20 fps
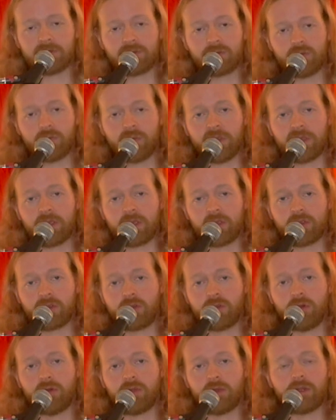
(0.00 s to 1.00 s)
to make a
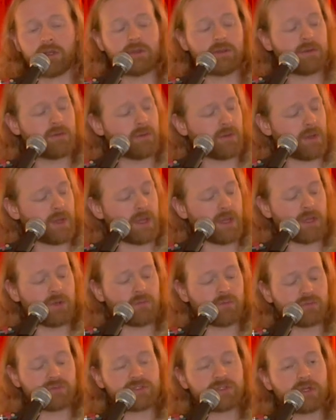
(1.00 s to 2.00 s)
chord, and
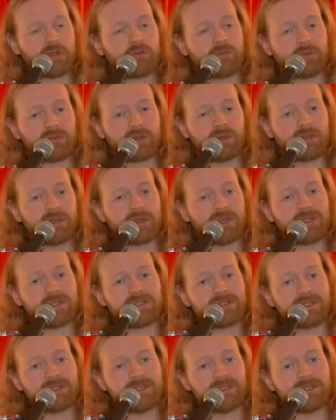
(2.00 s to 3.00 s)
we'll start with a
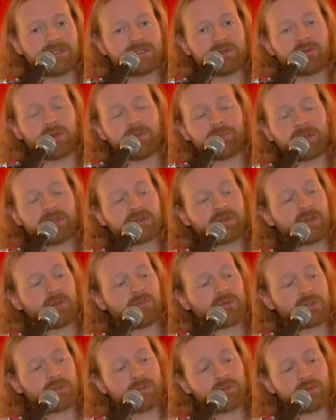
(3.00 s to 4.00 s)
nice easy one. Basically, I'm
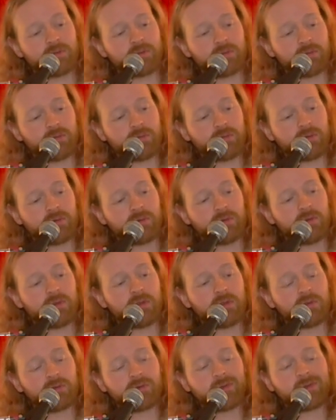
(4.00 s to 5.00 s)
just going to go through,
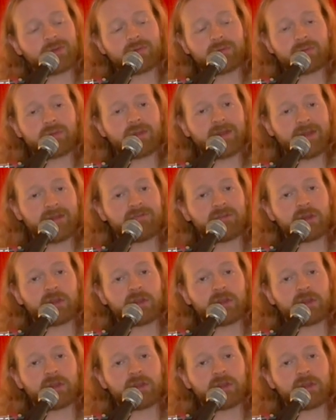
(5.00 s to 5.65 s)
I'm not going to go through every